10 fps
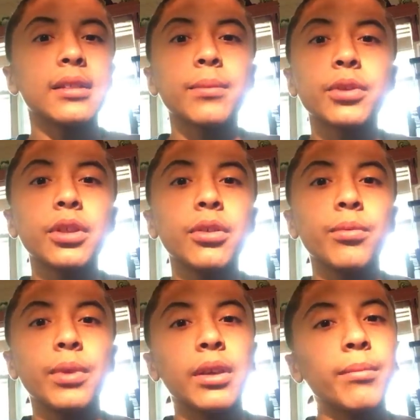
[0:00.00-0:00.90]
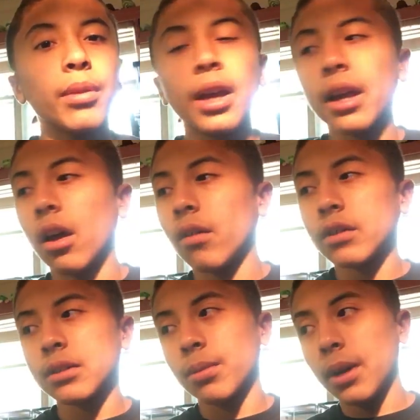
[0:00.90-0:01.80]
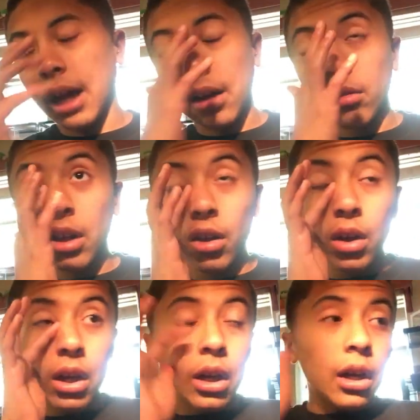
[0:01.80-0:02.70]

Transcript: It's up to you. We can play. All of us can play. I don't know.